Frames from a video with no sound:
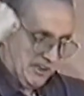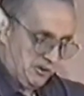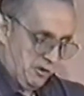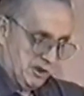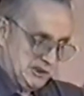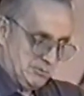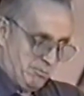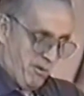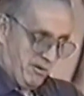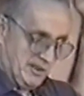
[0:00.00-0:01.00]
and the Lord
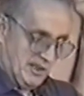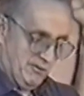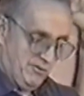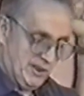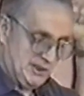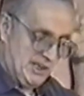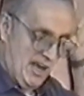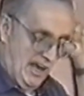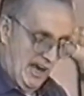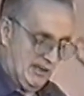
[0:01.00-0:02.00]
spoke unto the fish,
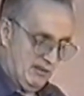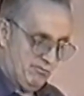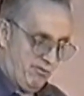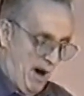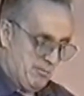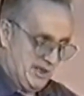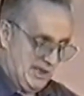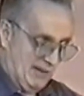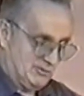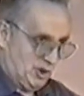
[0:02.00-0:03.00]
and it
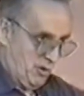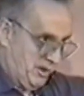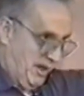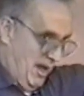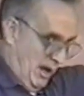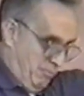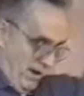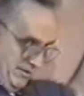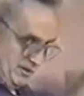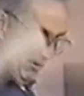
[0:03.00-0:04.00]
vomited out Jonah
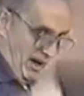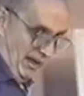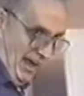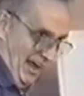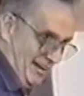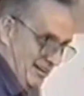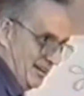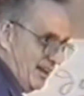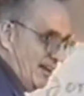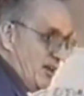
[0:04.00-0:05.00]
upon the dry land.
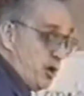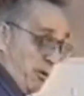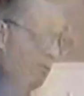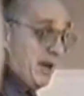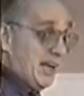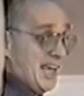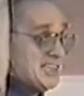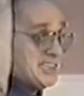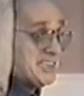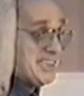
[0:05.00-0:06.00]
You're
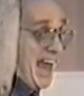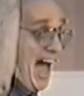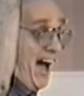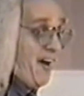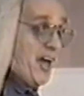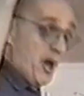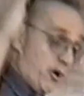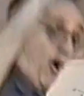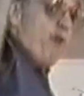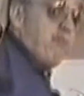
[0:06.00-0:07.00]
released now.
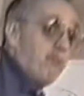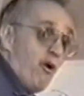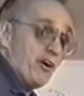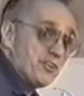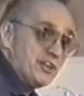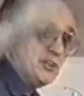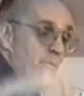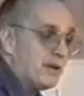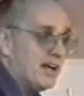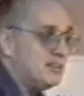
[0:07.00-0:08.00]
Go forth and
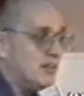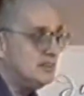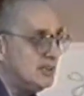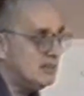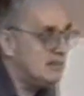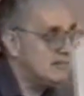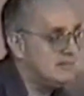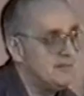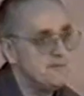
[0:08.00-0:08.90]
do what I told you to